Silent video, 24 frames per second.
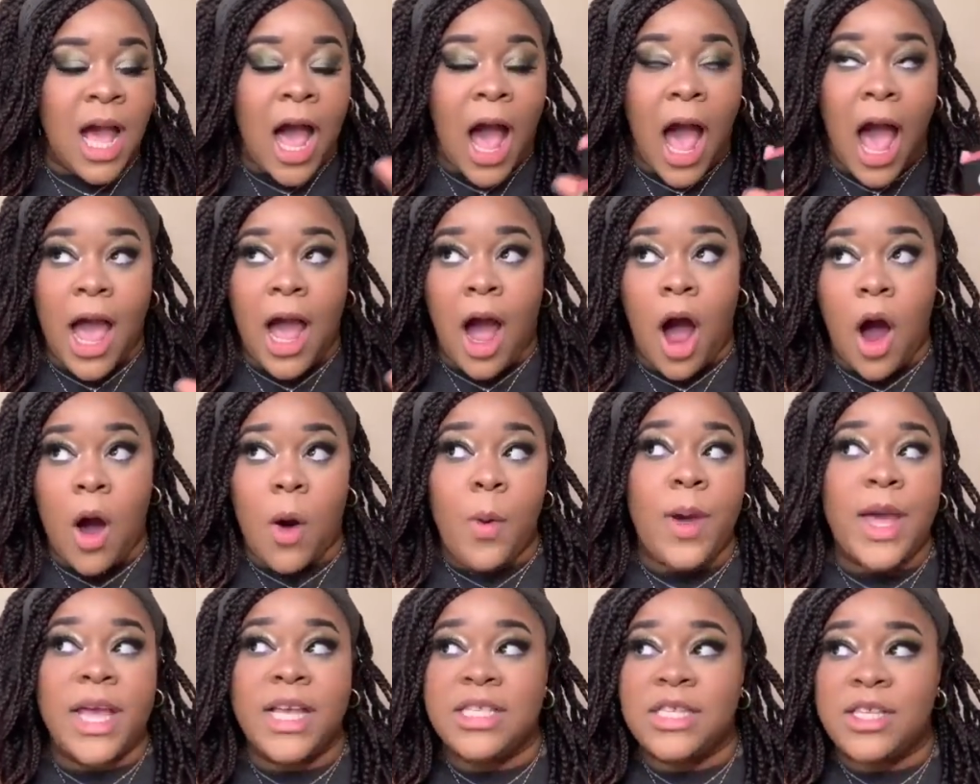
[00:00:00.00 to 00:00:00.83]
I
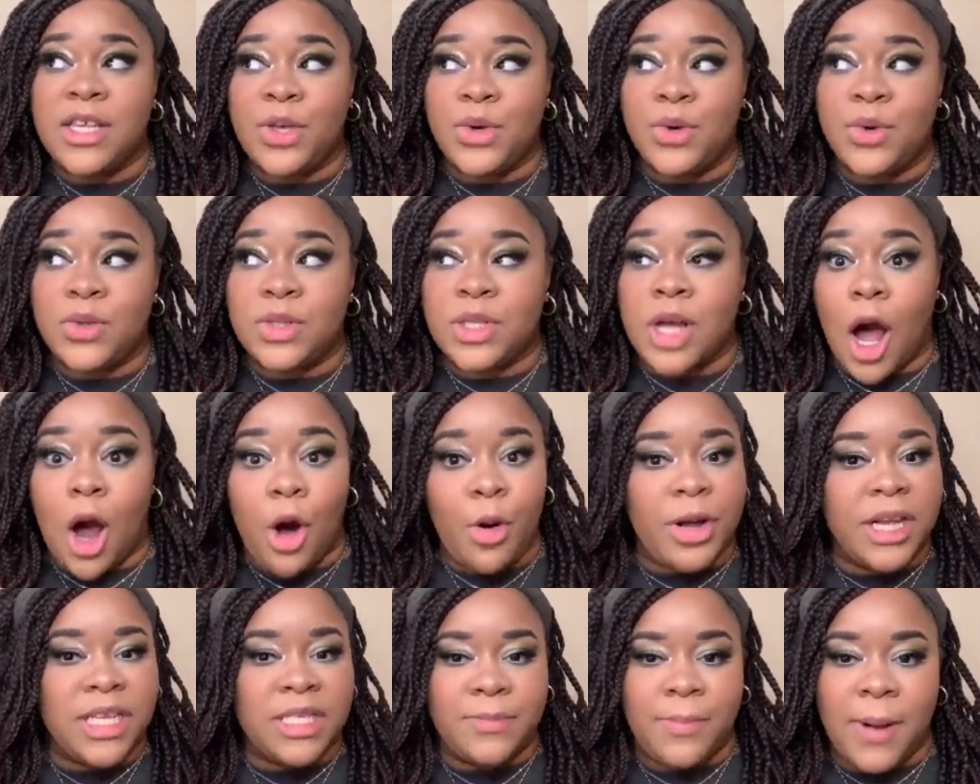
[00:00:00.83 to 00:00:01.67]
always use
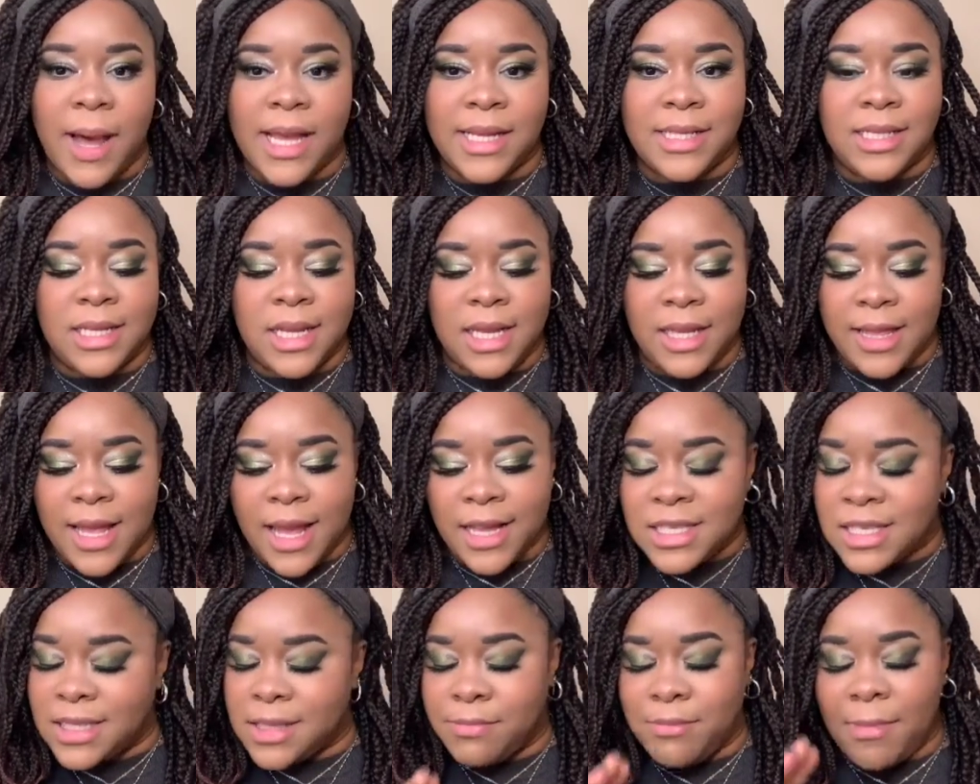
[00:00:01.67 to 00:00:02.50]
Always Spicy.
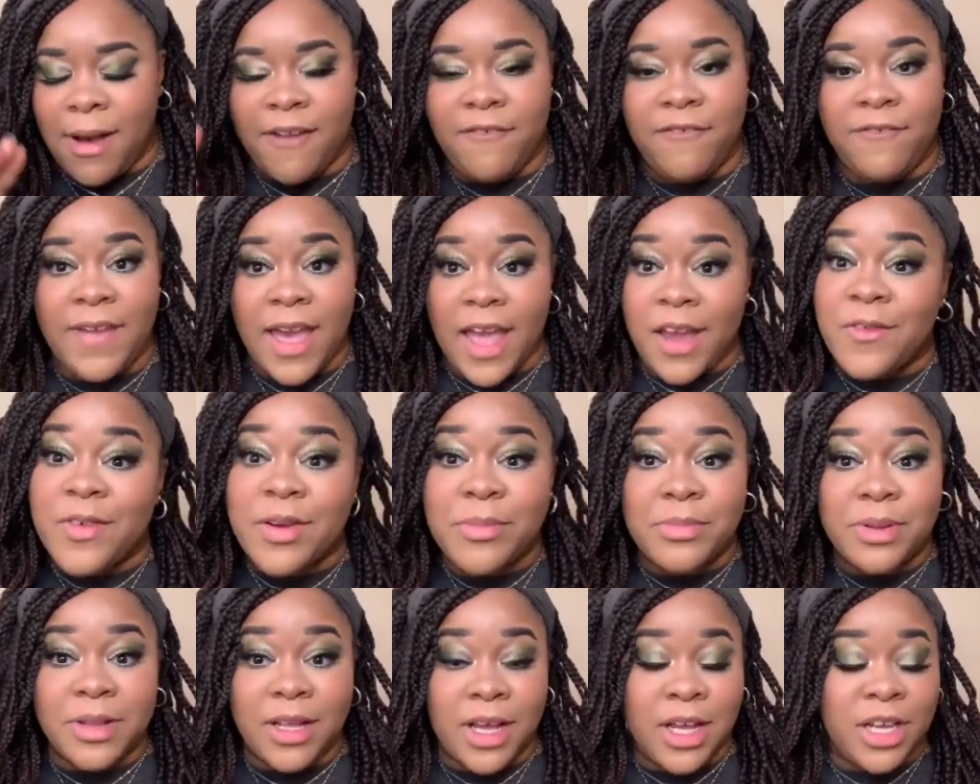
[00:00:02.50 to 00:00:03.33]
That's my
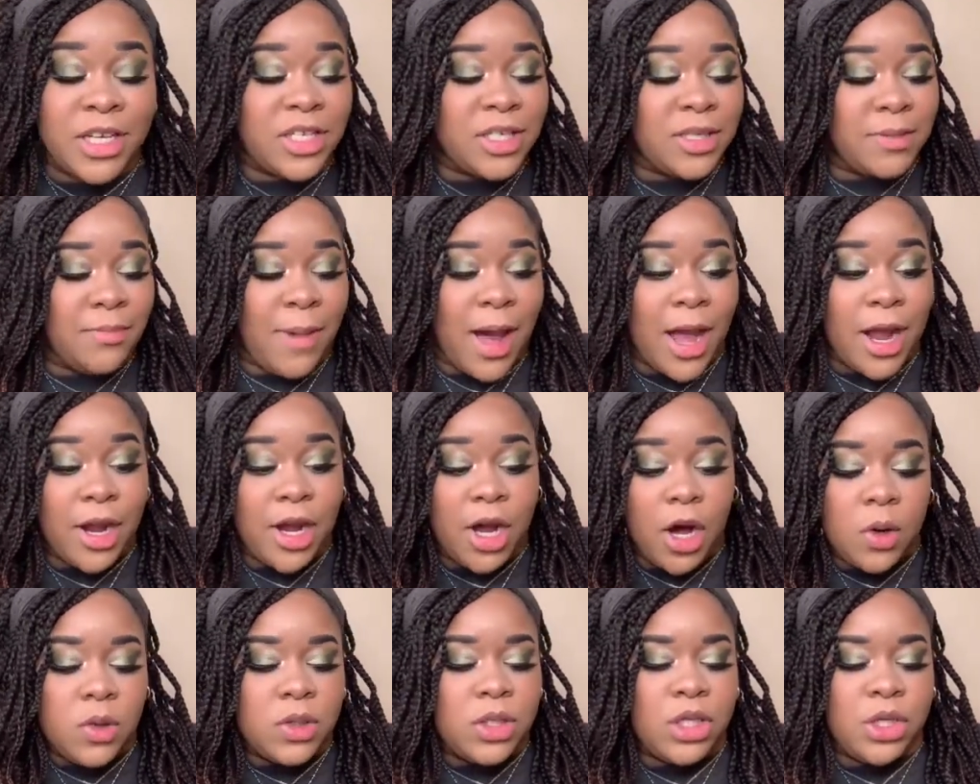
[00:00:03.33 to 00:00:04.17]
favorite blush, my
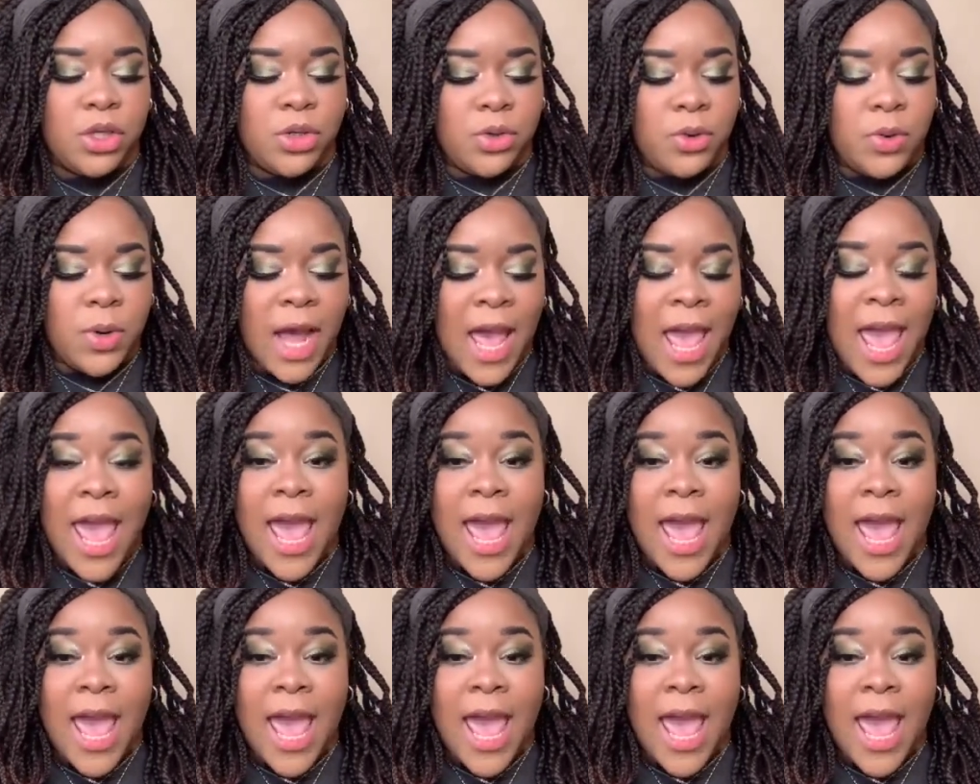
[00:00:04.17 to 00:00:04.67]
go-to.